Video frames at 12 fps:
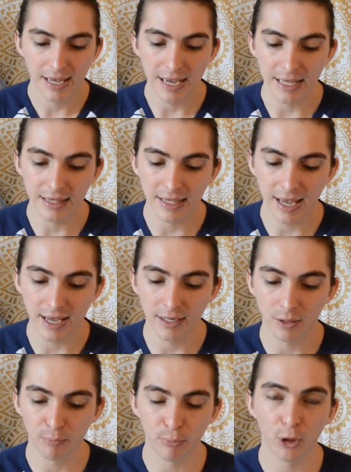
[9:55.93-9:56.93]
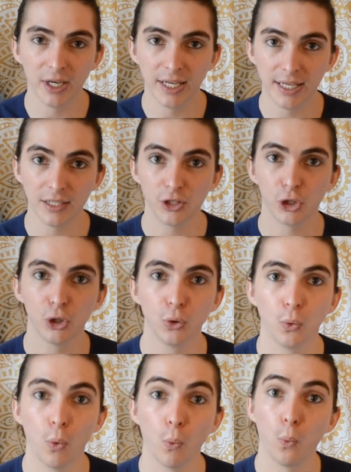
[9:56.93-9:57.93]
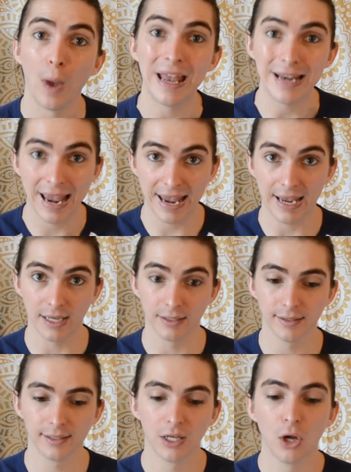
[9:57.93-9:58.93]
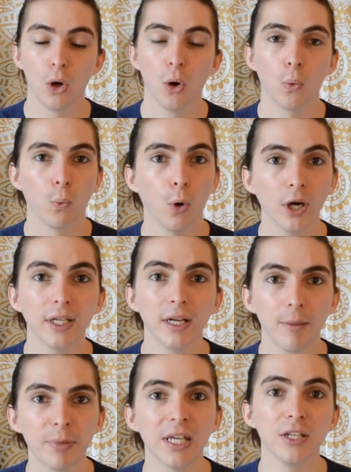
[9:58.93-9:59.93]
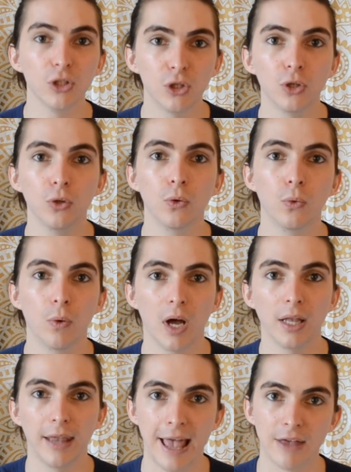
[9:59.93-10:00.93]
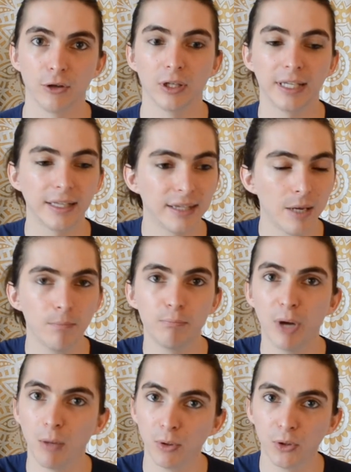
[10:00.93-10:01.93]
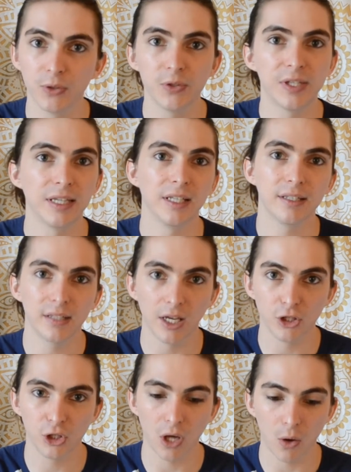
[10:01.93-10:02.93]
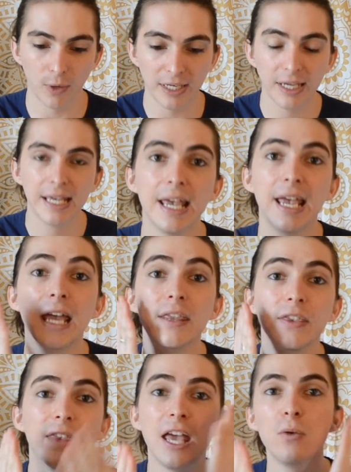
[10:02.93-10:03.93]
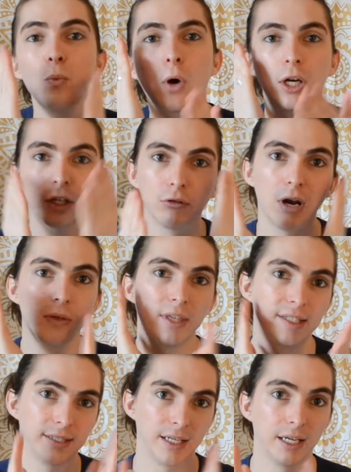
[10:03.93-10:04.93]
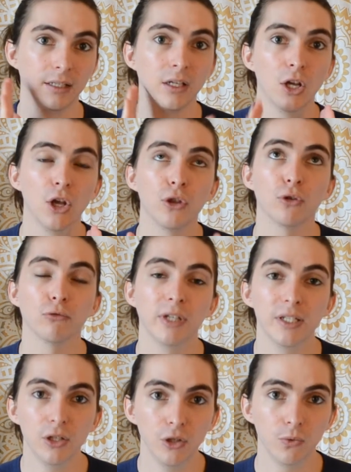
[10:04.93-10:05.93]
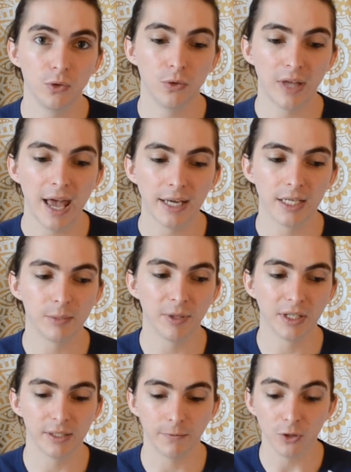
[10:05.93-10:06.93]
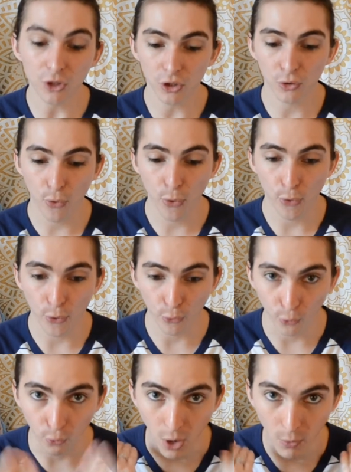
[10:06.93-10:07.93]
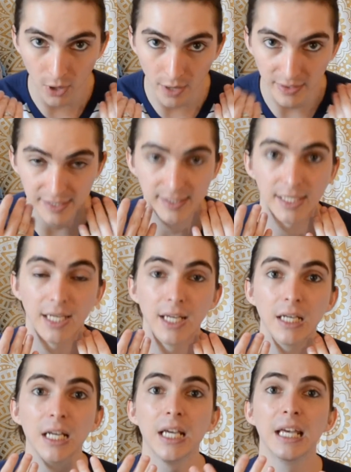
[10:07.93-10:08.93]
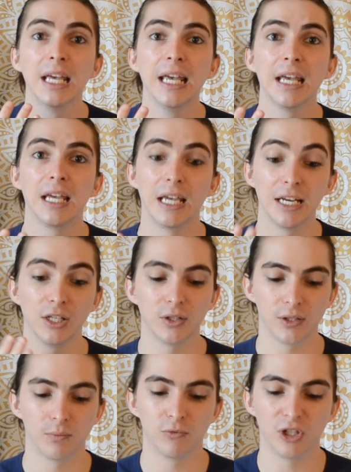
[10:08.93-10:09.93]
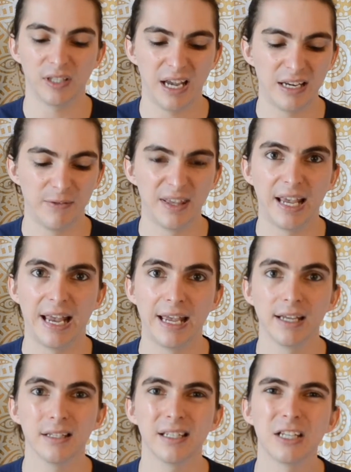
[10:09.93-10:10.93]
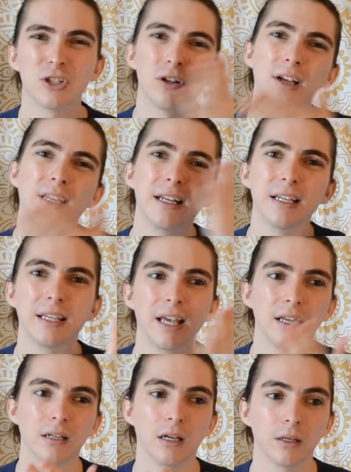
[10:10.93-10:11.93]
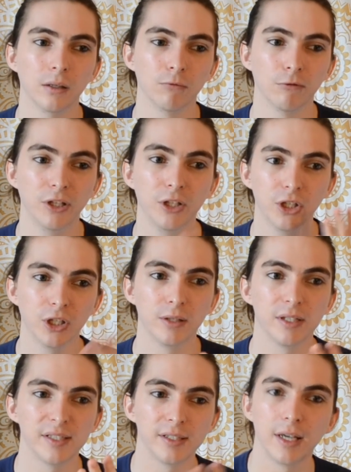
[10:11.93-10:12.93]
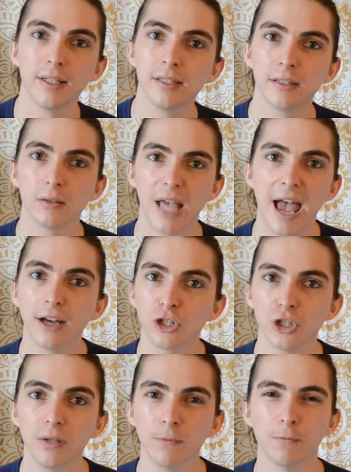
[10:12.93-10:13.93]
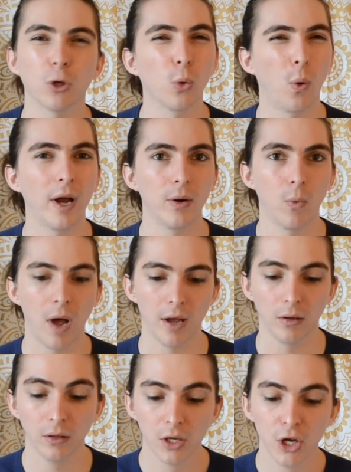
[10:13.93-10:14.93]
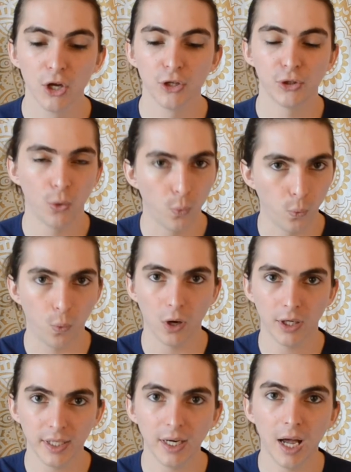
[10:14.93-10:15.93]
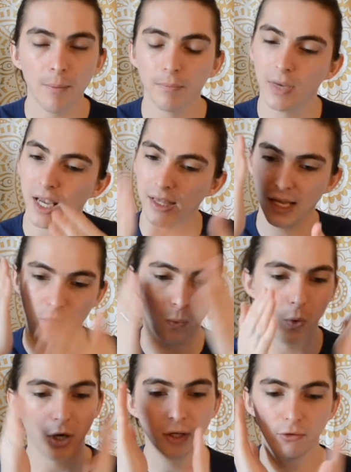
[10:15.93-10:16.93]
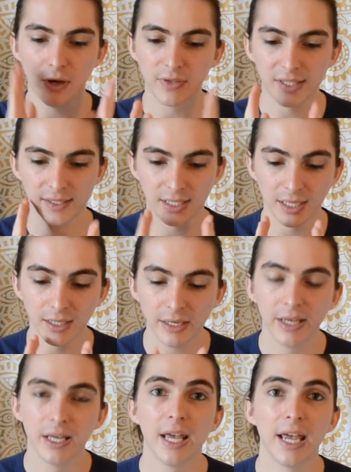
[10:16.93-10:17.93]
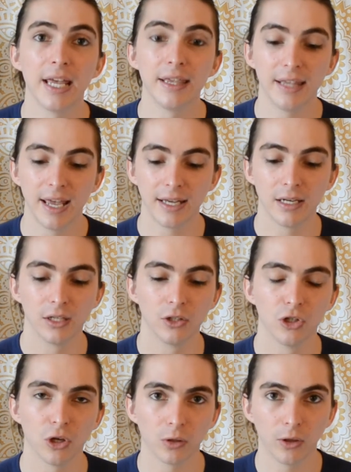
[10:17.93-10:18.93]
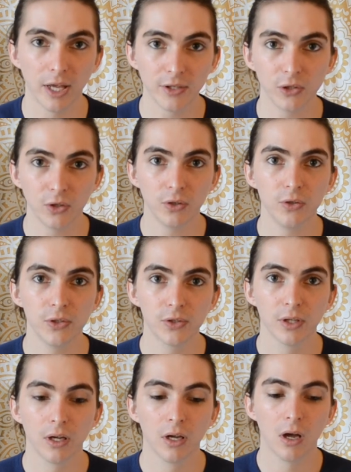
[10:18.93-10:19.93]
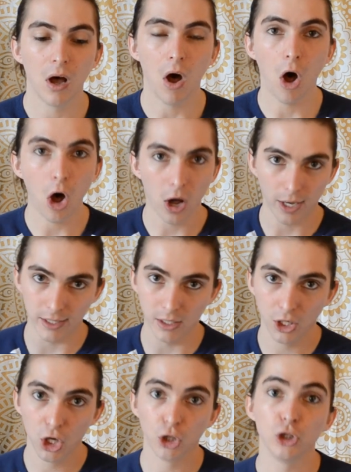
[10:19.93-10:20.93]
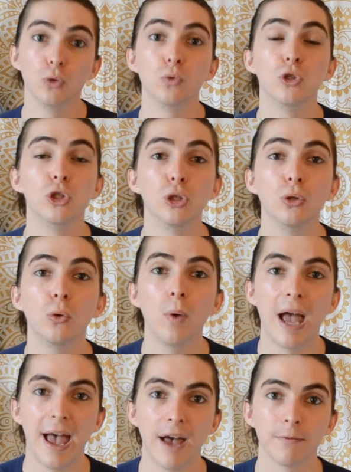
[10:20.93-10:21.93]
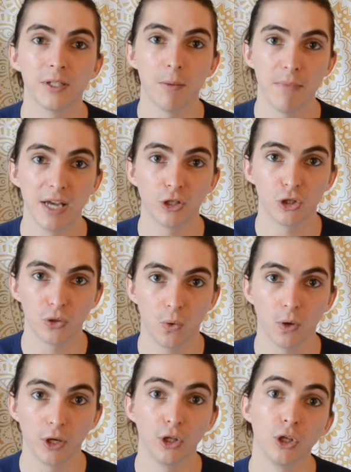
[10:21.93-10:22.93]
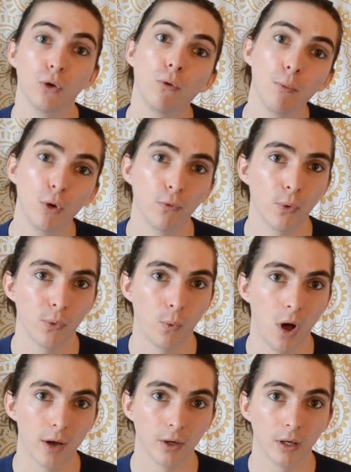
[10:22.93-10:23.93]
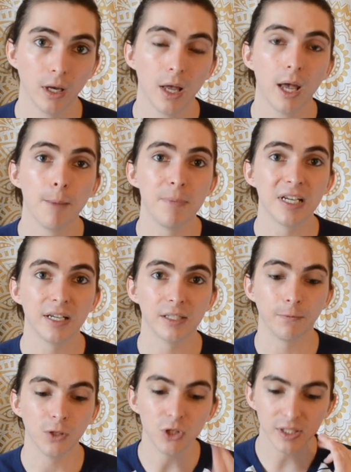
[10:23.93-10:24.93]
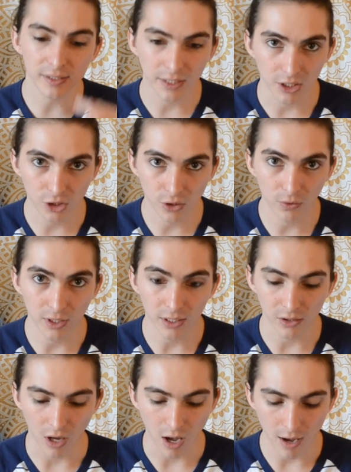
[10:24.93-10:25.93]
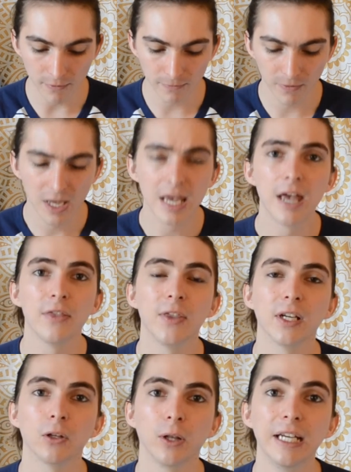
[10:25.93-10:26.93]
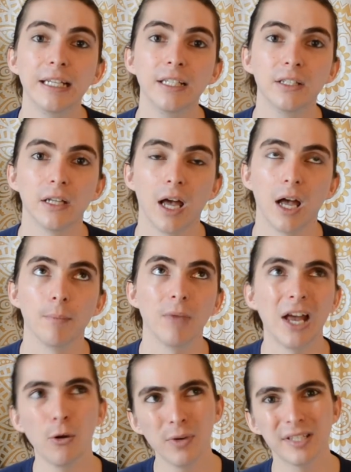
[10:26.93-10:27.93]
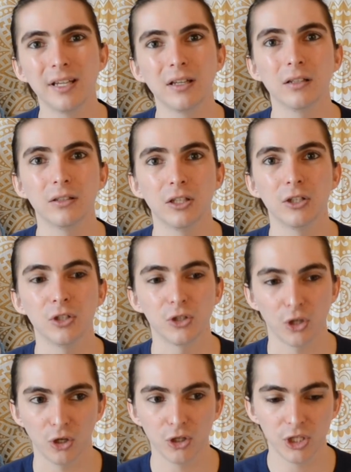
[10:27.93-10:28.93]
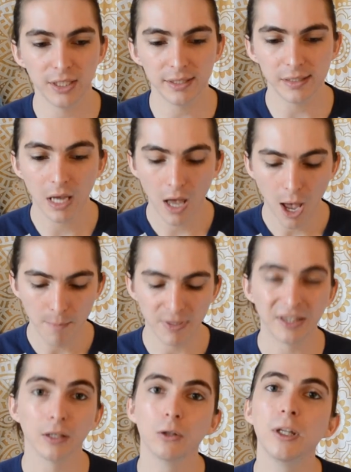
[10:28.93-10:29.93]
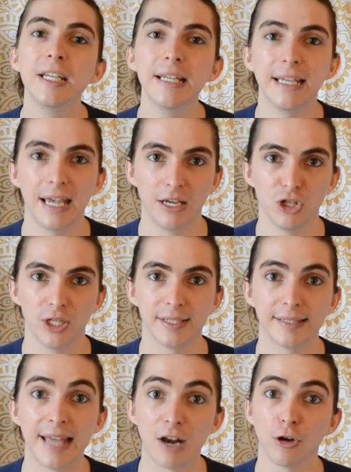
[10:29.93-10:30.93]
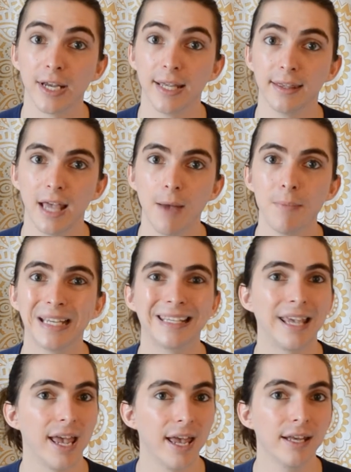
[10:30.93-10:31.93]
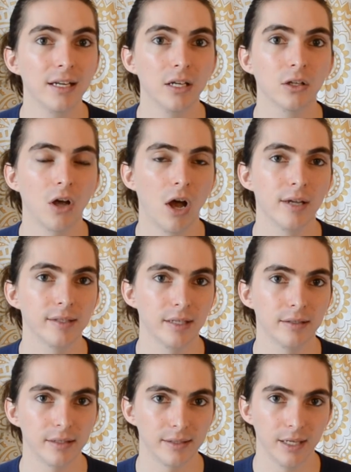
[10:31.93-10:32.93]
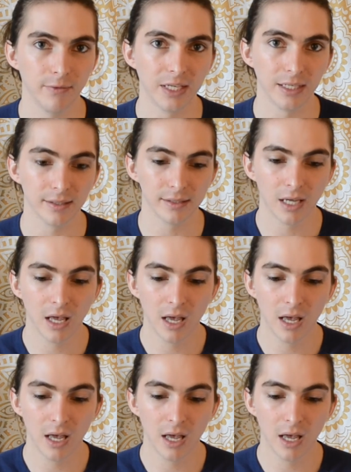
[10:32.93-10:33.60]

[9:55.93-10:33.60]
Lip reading: and then put it into wet hands. Work it up into a lather. Get them bubbles and the suds going, and then work it around the skin. The reason you do that is because if you just throw it on the skin and it's just kind of in the hands, it's not going to get a really good suds action for quite a while. So work it up and then work it around the skin, and then your cleansers on, you do have to make sure you remove with water, because if you just tissue these off, the cleaning, I don't want to say the detergents, but the cleaning agents that are in them can cause sensitivities,